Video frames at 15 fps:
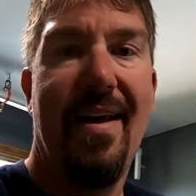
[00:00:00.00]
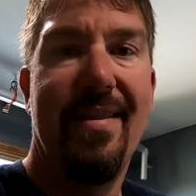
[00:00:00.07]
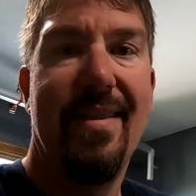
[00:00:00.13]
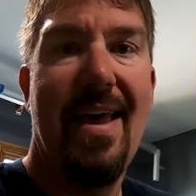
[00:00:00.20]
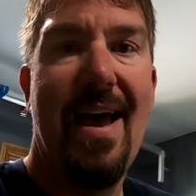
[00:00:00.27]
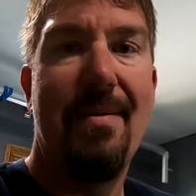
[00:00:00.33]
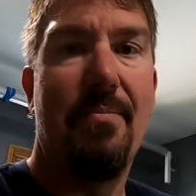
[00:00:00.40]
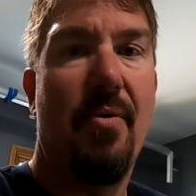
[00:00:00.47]
at
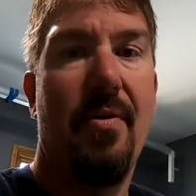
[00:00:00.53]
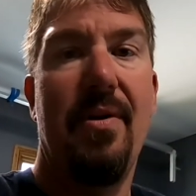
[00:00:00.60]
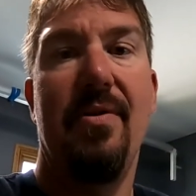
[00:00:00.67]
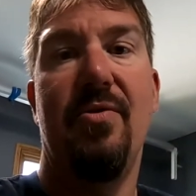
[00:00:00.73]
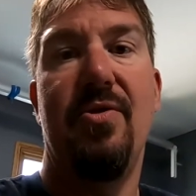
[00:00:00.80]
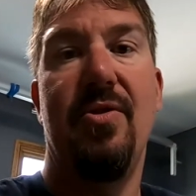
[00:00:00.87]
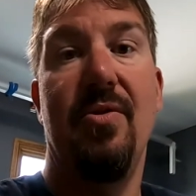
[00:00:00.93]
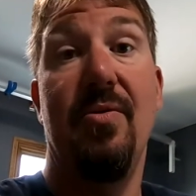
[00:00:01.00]
that
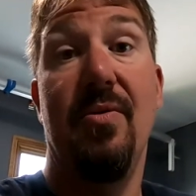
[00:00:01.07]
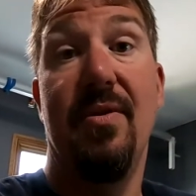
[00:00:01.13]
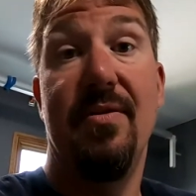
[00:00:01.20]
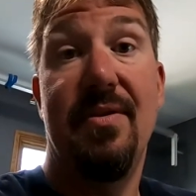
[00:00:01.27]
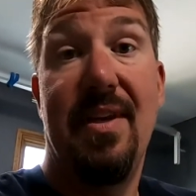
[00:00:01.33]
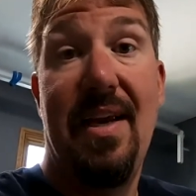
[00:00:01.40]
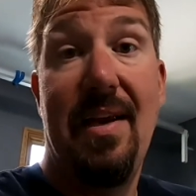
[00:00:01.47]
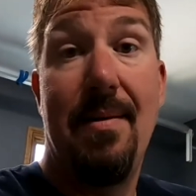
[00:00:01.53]
point to the
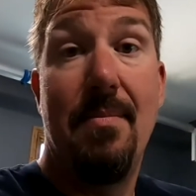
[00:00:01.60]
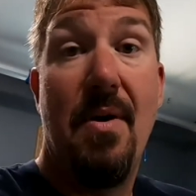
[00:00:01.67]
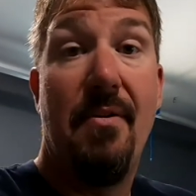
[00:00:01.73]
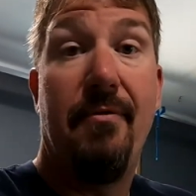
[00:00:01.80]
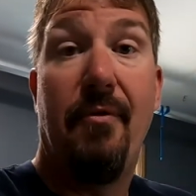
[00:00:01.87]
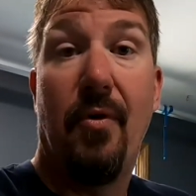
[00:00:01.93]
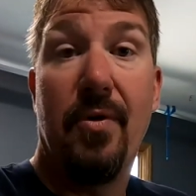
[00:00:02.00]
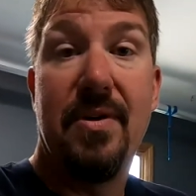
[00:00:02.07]
same
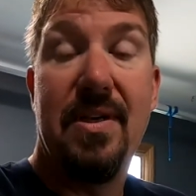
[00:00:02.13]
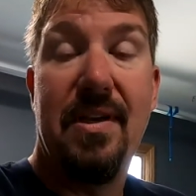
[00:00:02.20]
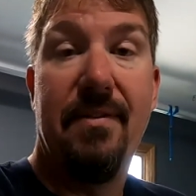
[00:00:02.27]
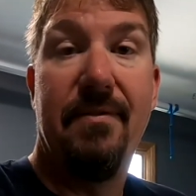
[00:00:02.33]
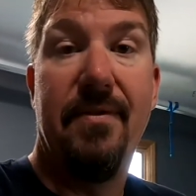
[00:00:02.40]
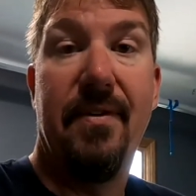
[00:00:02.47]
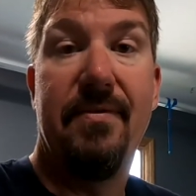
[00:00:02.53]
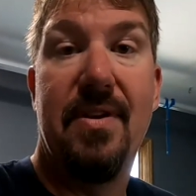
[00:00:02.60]

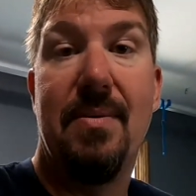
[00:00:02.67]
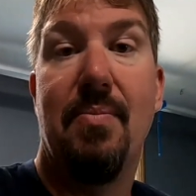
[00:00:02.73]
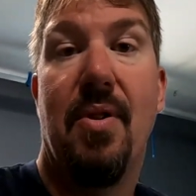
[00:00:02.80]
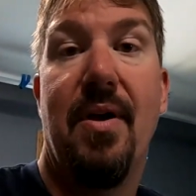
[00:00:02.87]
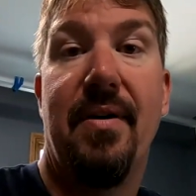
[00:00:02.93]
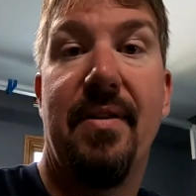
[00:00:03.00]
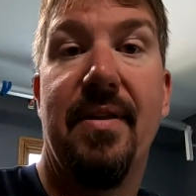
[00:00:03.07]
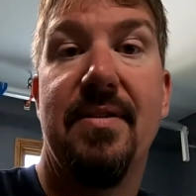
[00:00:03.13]
1450
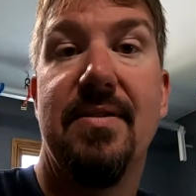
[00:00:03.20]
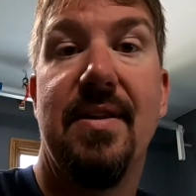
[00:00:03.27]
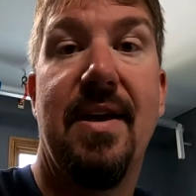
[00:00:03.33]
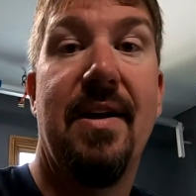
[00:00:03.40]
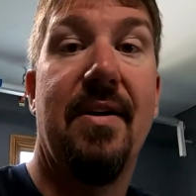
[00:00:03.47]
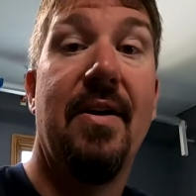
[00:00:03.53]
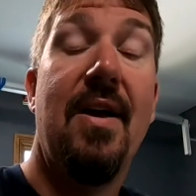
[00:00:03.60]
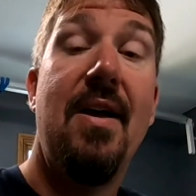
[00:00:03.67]
plug that's
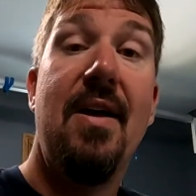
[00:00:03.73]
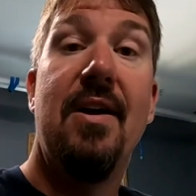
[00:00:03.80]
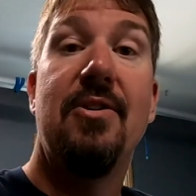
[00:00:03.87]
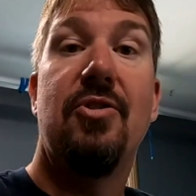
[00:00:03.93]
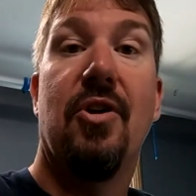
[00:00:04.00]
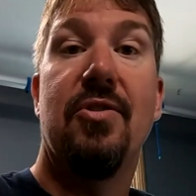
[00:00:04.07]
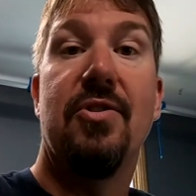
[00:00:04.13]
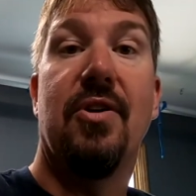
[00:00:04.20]
there,
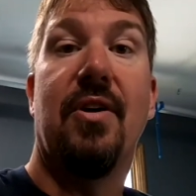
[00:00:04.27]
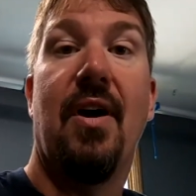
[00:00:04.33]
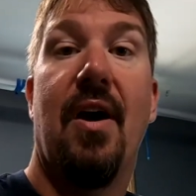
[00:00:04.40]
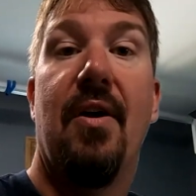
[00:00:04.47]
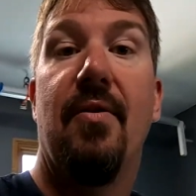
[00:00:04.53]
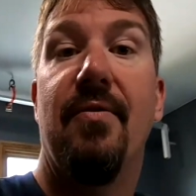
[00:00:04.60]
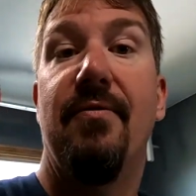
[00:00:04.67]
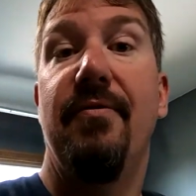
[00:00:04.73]
charge our
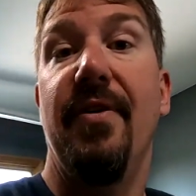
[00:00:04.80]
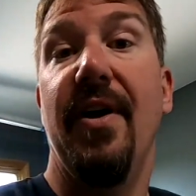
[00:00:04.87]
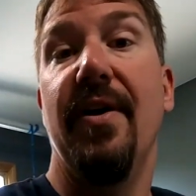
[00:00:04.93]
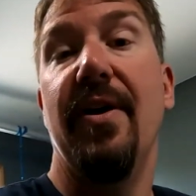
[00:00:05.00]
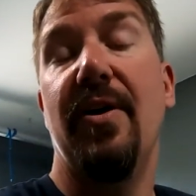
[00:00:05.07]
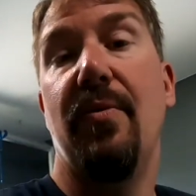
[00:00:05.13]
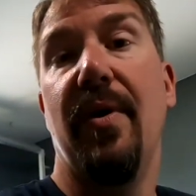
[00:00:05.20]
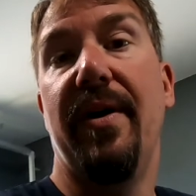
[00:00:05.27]
car
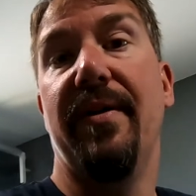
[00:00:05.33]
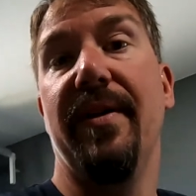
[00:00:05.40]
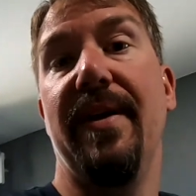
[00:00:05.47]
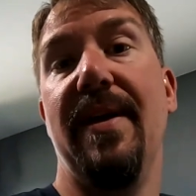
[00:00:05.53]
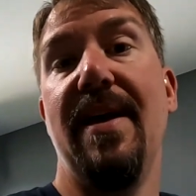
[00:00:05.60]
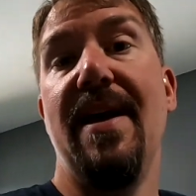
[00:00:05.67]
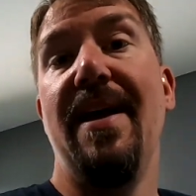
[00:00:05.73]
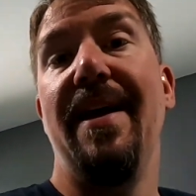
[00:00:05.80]
very
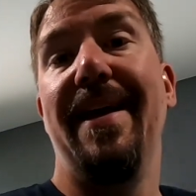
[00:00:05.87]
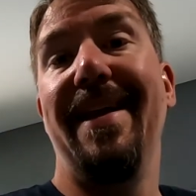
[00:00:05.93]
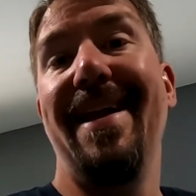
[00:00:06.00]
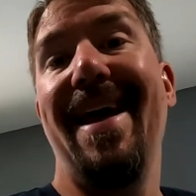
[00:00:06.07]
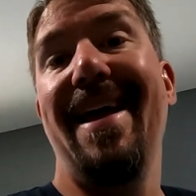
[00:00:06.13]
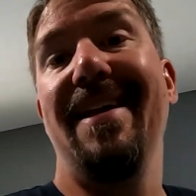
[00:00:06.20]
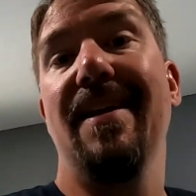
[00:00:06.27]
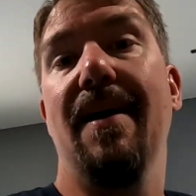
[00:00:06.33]
quickly and
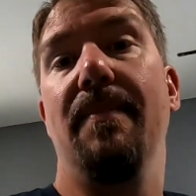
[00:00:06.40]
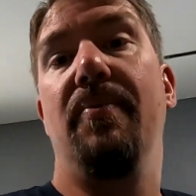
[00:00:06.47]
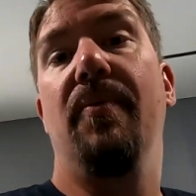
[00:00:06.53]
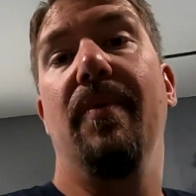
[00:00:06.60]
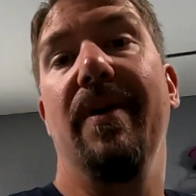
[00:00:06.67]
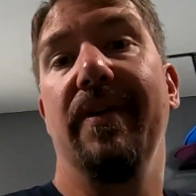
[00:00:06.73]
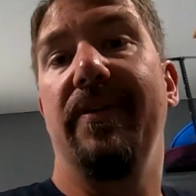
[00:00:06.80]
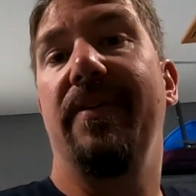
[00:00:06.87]
end up
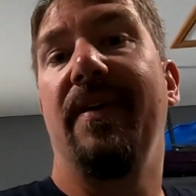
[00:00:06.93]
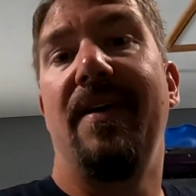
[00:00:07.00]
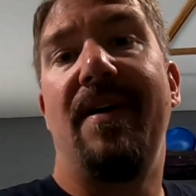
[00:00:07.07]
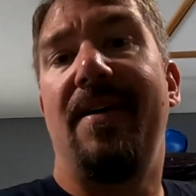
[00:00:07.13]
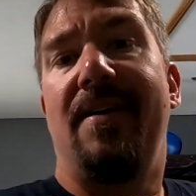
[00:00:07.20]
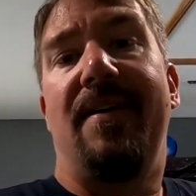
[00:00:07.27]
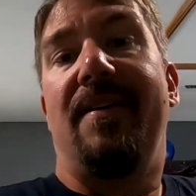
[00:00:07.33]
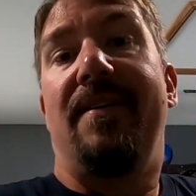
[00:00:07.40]
with
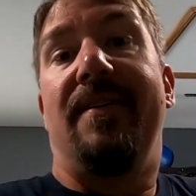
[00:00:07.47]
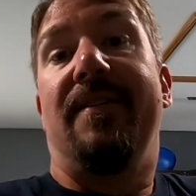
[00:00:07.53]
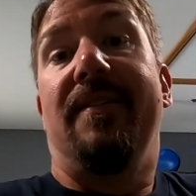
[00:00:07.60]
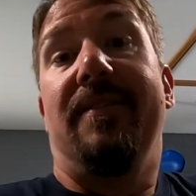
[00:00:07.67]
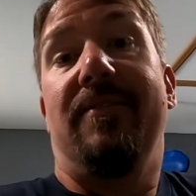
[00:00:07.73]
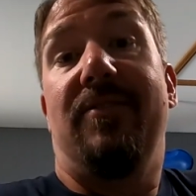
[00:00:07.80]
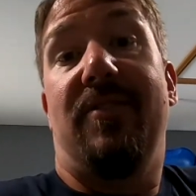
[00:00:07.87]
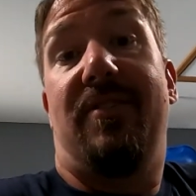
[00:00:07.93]

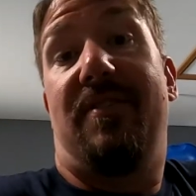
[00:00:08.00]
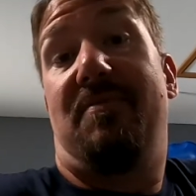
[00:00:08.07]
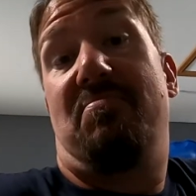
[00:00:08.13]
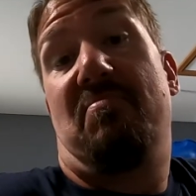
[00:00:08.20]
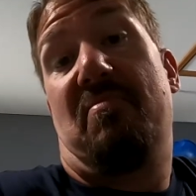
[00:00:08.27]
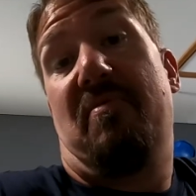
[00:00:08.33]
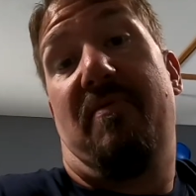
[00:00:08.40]
just